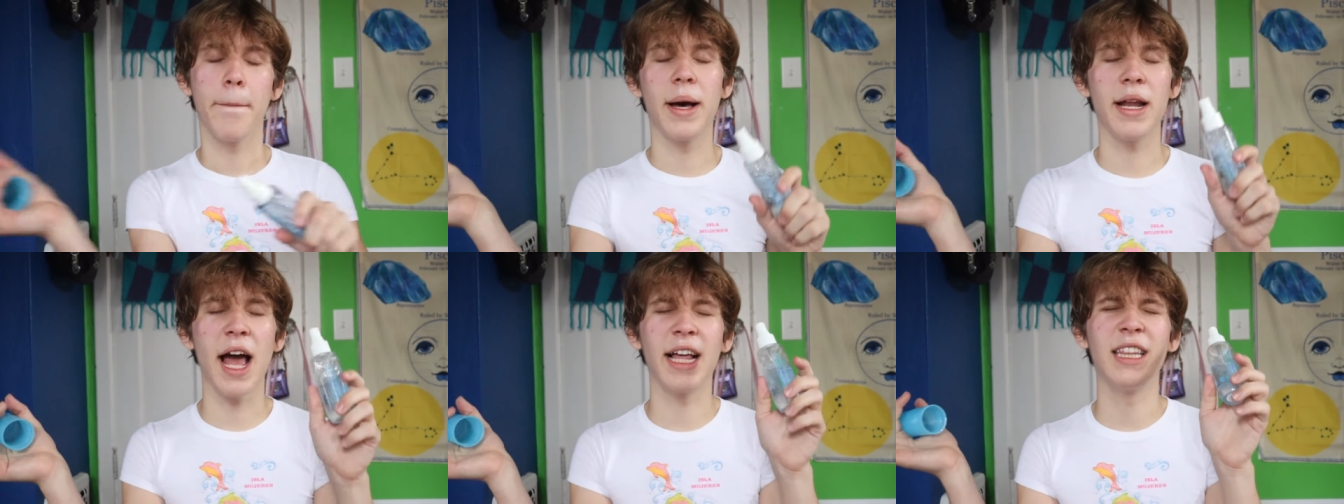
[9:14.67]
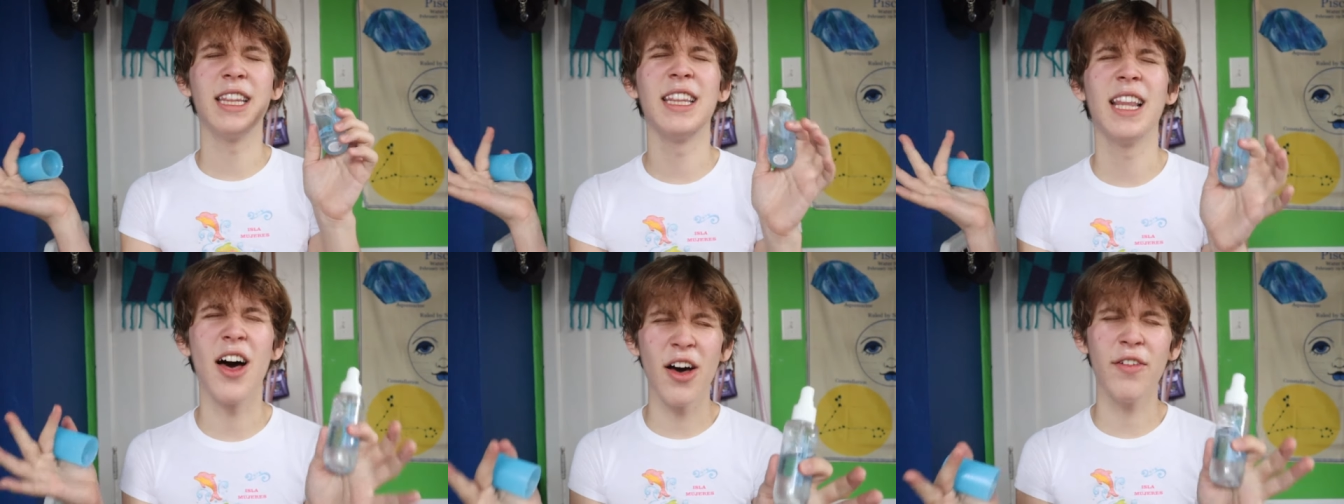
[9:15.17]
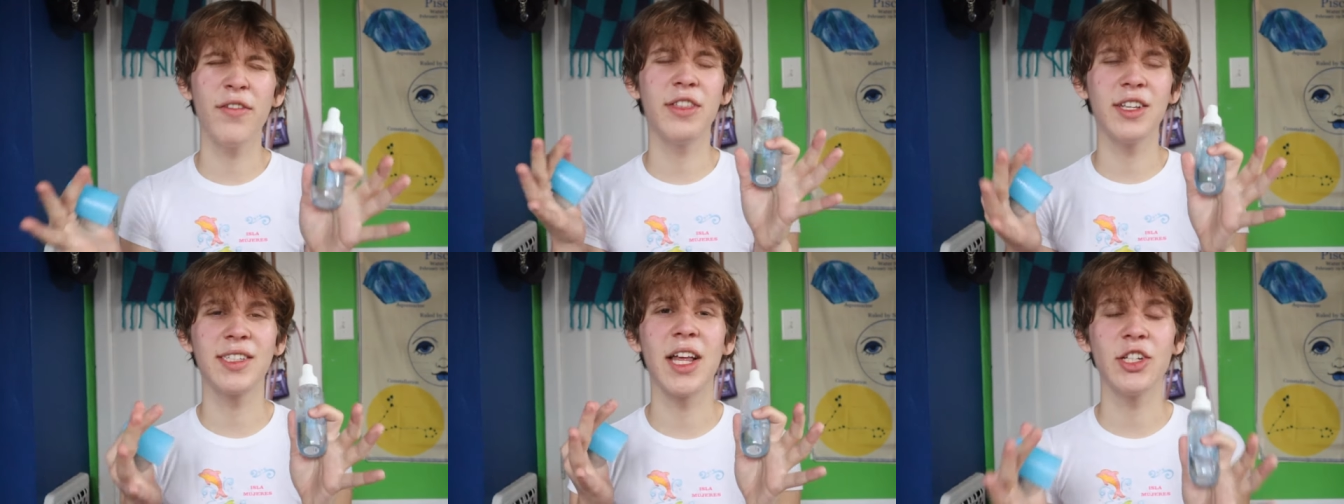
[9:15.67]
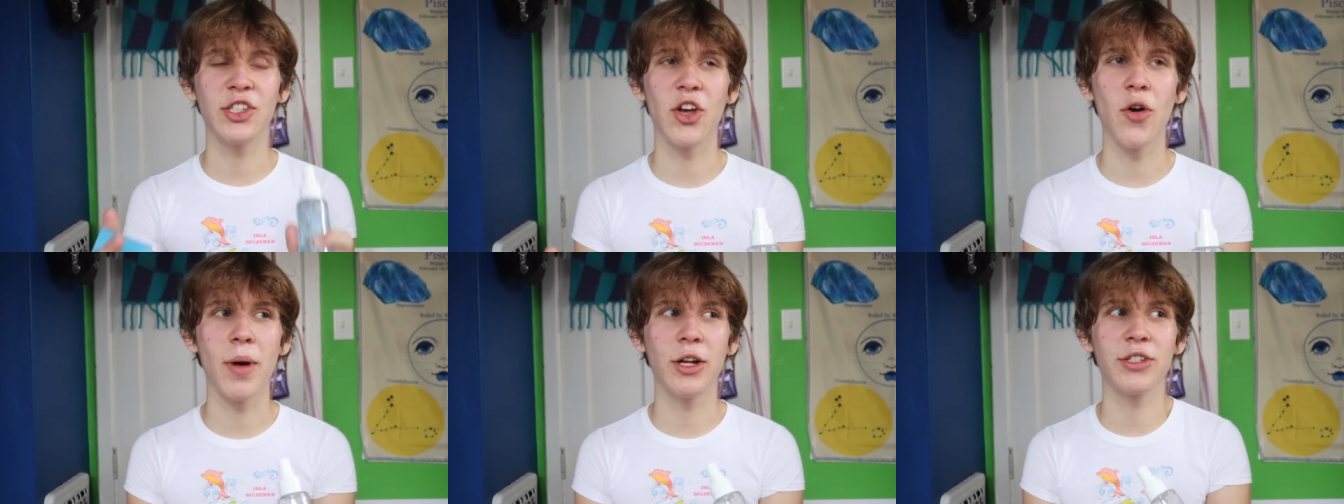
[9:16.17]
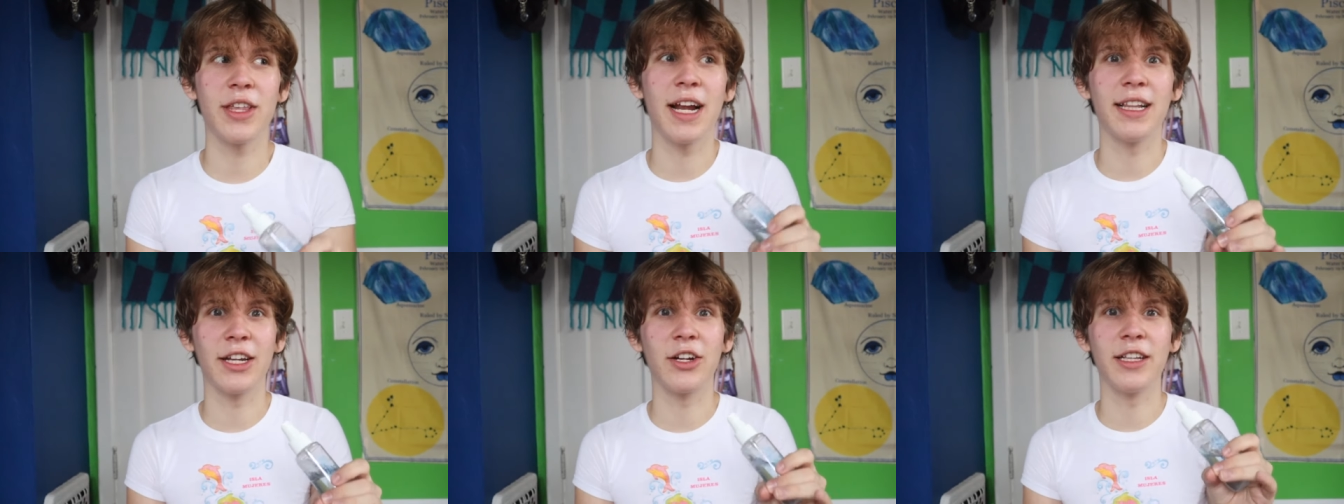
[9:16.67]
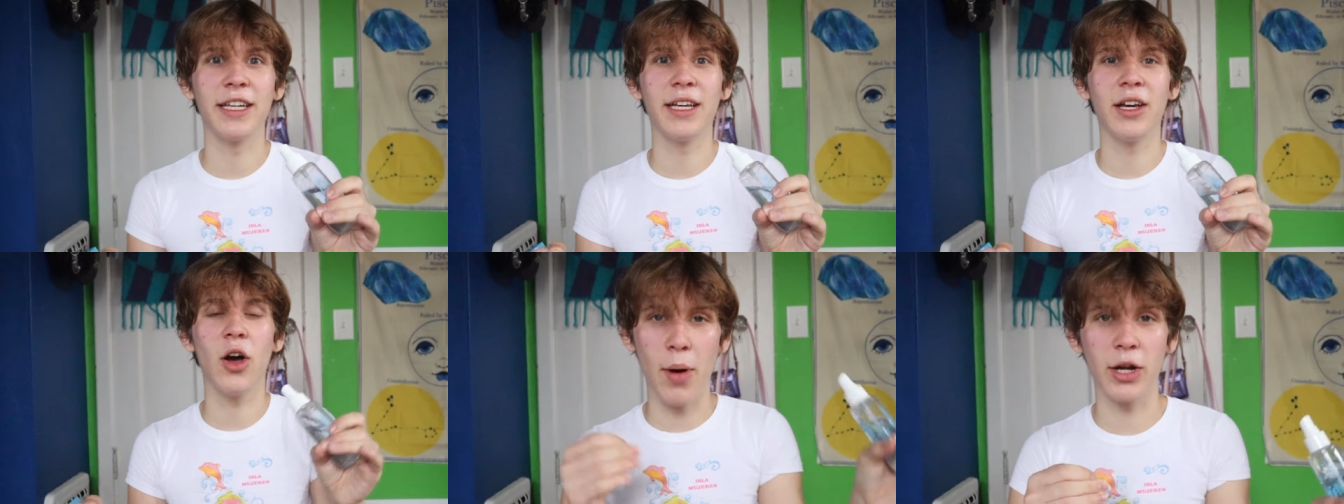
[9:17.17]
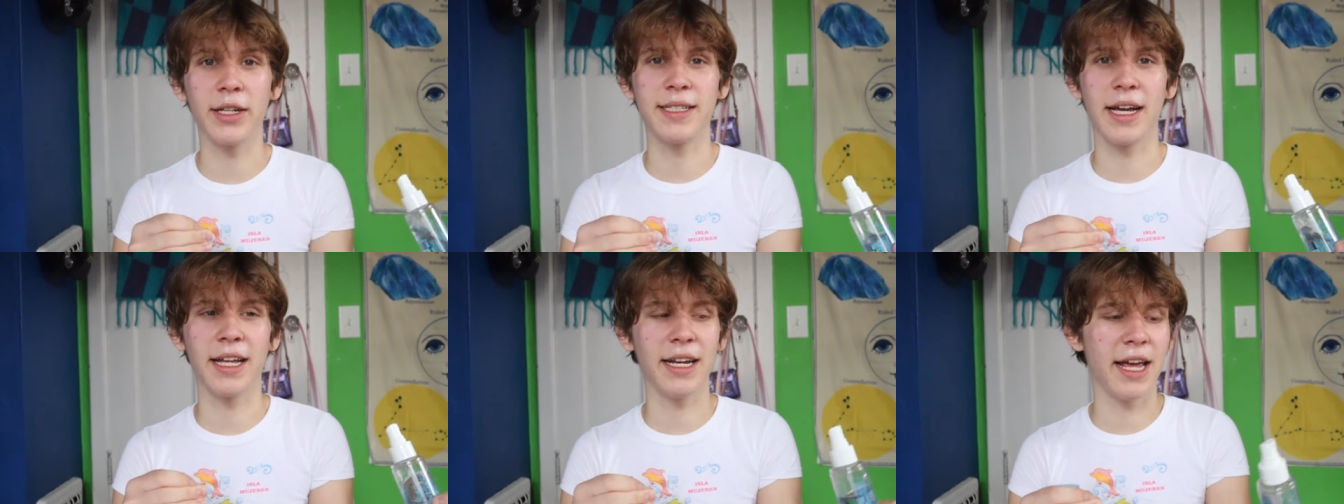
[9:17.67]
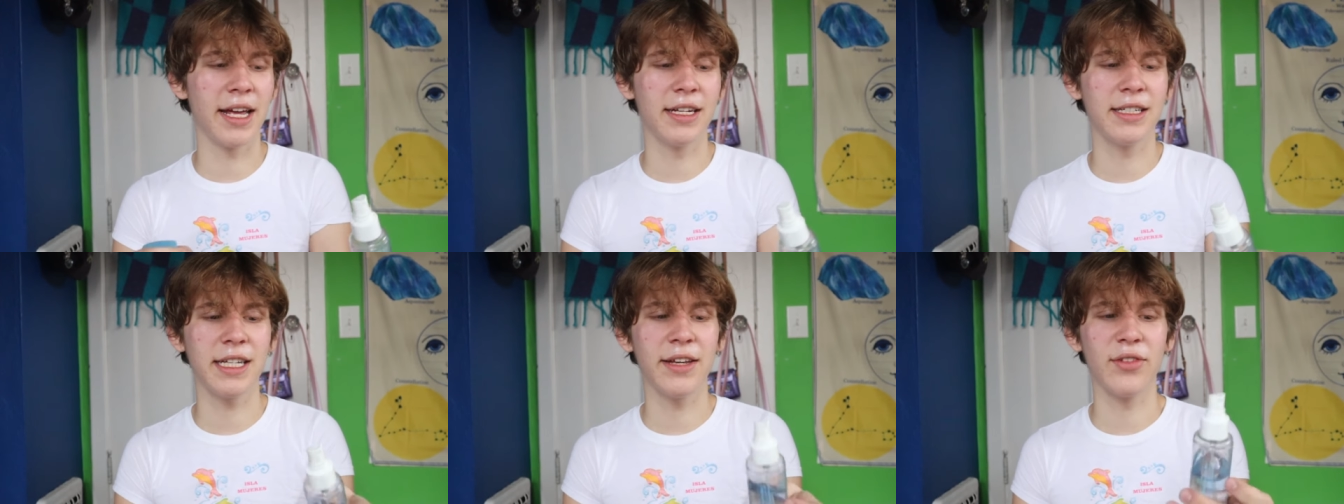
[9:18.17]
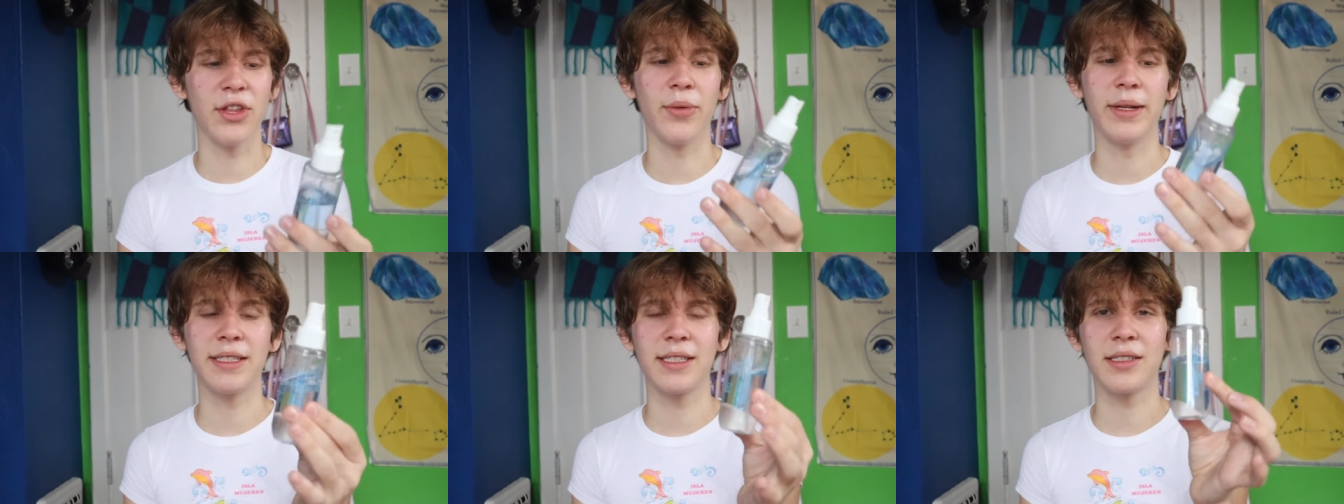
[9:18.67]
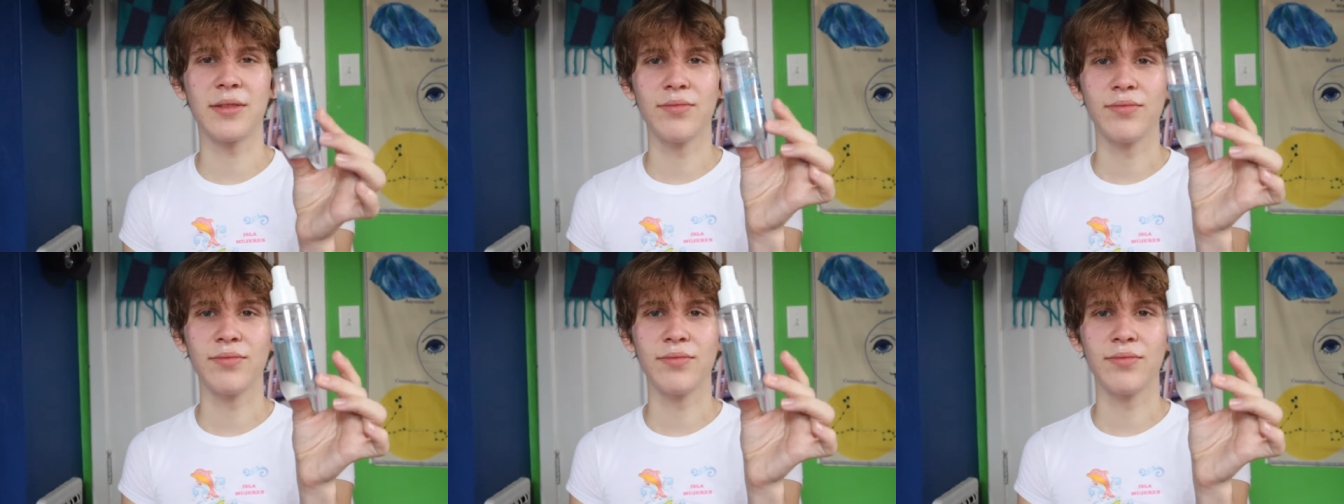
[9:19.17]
but I love this scent so much that I literally bought it secondhand, even though it's